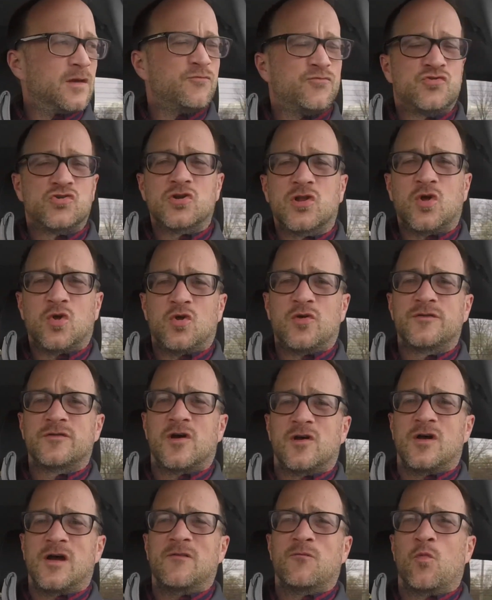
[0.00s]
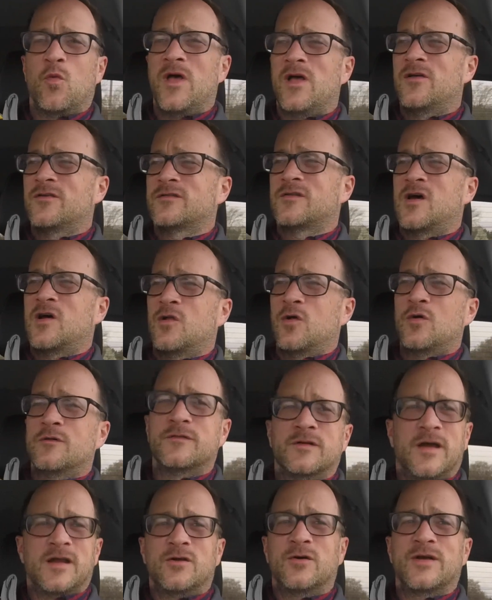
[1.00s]
Drill holes all over, wells all
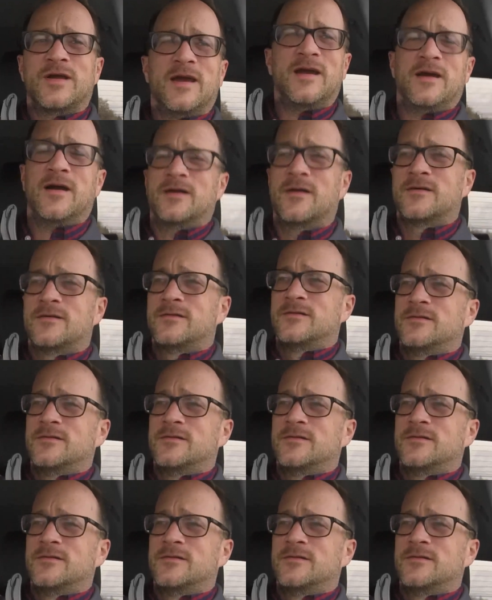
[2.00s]
over, I don't care.